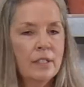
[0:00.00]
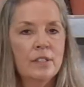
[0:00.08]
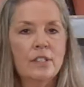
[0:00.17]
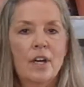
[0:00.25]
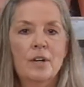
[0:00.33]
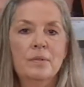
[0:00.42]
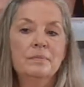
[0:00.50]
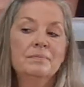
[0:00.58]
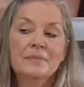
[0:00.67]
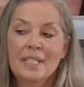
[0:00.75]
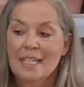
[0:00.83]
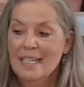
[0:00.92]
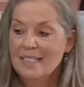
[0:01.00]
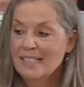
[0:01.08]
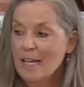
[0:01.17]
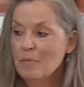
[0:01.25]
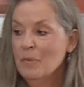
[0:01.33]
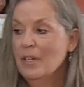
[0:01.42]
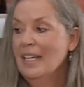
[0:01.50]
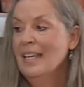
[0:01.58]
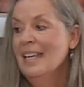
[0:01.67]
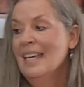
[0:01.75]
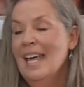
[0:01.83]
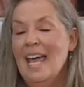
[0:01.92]
So in summary,
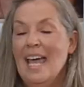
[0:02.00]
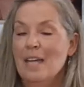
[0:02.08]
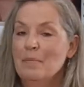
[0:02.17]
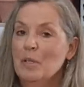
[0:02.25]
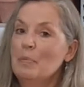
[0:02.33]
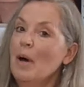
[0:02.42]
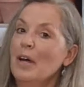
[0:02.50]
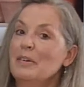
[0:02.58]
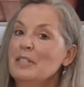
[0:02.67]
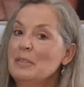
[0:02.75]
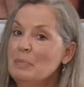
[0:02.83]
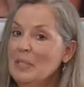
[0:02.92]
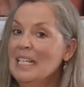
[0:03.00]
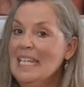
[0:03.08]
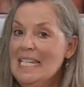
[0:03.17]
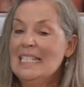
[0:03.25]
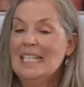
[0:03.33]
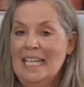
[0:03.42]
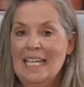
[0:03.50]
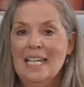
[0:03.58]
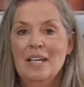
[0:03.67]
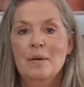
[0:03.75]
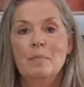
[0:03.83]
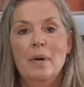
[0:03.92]
hand-built pottery is pretty easy,
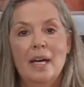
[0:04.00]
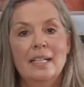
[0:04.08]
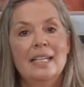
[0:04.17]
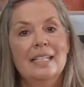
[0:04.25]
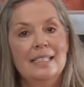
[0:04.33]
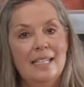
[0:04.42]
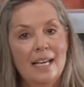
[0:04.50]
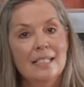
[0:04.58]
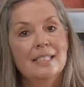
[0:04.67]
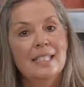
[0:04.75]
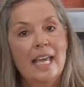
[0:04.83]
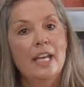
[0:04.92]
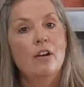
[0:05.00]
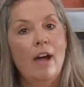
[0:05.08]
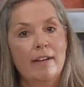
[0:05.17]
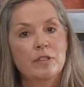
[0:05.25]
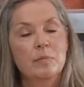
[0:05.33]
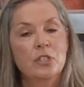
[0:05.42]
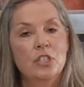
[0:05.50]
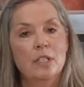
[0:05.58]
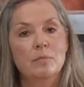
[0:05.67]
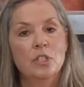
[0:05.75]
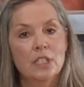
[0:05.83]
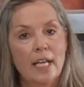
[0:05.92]
but it does take
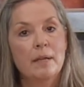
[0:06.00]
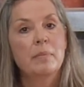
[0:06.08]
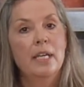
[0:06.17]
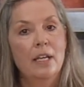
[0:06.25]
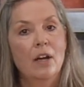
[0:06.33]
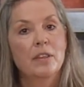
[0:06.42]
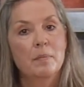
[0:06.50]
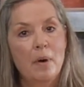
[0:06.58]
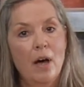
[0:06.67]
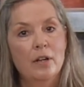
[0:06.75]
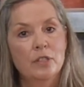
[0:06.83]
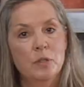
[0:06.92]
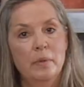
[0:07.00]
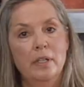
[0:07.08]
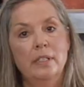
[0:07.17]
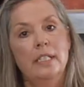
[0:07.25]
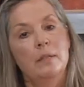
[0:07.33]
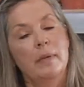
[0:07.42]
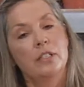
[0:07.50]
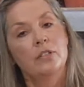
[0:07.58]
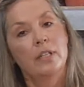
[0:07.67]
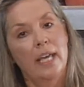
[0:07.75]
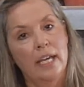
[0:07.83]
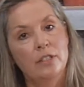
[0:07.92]
craftsmanship, just like being on the potter's wheel. You need to make
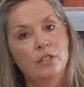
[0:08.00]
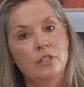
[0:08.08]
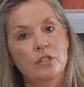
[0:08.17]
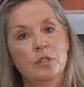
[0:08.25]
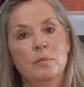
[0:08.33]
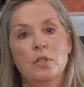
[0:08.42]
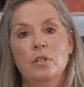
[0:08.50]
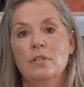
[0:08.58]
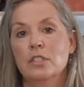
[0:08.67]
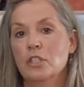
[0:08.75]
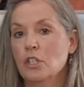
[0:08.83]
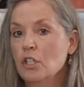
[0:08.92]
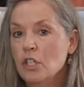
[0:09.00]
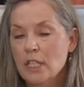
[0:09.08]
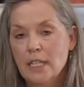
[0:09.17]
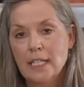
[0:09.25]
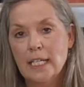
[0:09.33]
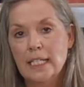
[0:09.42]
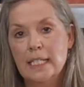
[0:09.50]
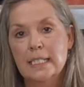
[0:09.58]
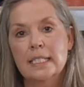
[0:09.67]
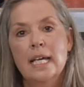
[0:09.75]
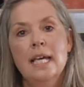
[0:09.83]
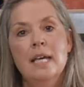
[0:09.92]
sure the edges are smooth, it's a good thickness,